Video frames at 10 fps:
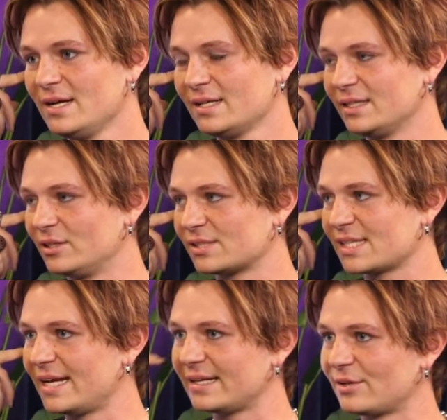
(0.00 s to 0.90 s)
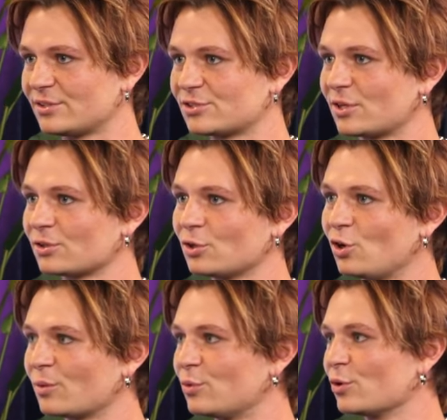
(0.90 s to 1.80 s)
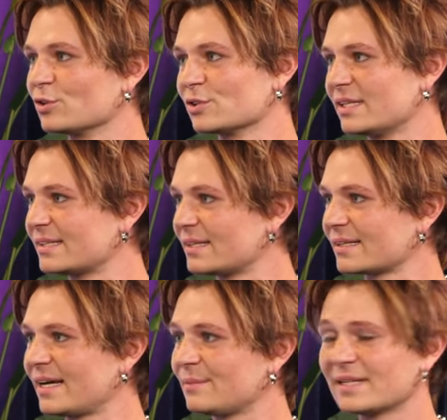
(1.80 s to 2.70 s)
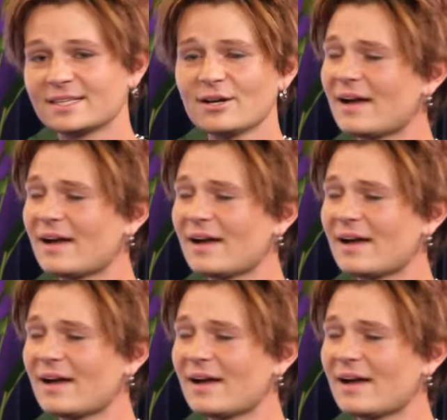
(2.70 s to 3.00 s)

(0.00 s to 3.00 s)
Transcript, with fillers: you know, skating down the street on longboards or anything like that. I'm like, they're